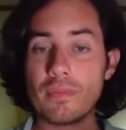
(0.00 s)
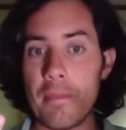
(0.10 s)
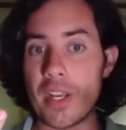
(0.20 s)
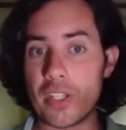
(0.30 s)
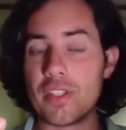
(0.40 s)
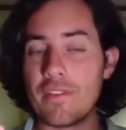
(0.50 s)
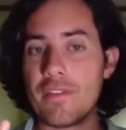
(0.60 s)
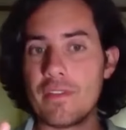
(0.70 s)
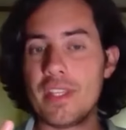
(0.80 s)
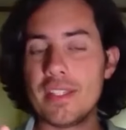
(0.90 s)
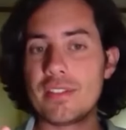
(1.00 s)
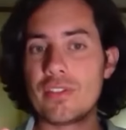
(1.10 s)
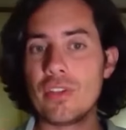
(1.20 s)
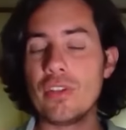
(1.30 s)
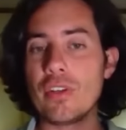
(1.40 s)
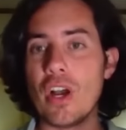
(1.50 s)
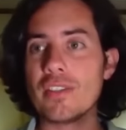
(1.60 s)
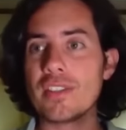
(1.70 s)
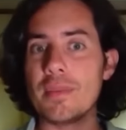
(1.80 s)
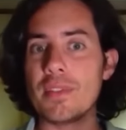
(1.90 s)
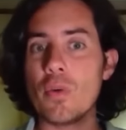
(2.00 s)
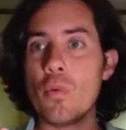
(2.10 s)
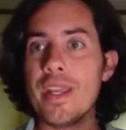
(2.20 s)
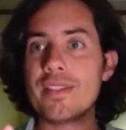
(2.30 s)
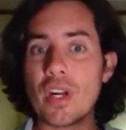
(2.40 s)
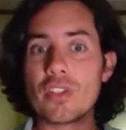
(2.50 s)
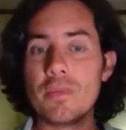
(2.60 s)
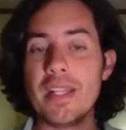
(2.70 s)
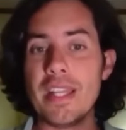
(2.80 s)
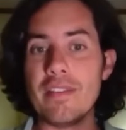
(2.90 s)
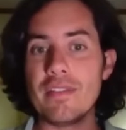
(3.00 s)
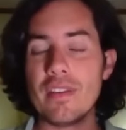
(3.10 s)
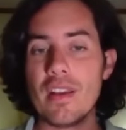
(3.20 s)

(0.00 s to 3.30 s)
because of these two concepts, we start to believe